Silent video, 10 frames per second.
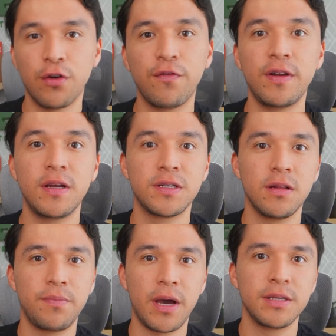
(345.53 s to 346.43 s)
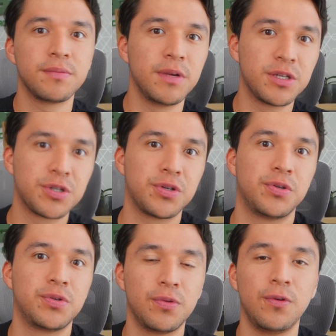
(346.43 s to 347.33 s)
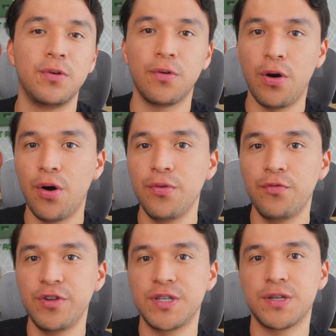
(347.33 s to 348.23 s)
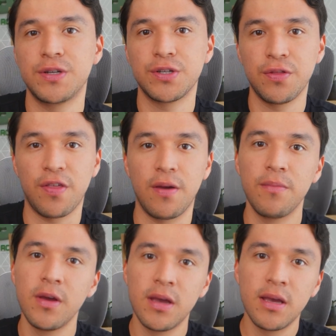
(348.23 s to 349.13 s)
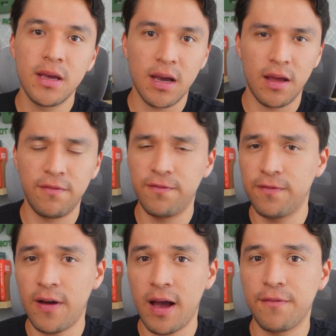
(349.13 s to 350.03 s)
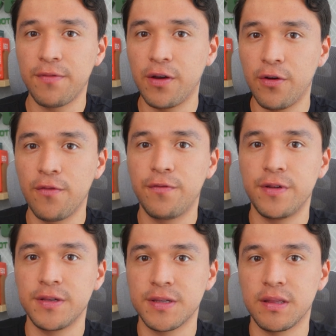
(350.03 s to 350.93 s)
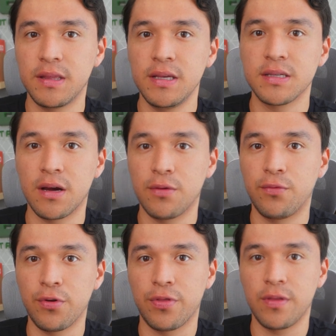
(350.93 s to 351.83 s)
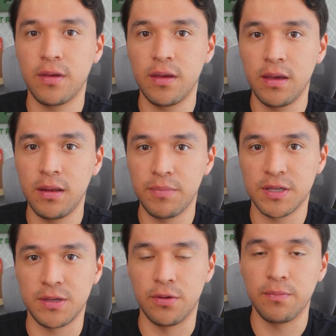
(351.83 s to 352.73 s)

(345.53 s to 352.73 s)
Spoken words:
not financial advice. Make sure to do your own research on them and have the confidence that these are worth investing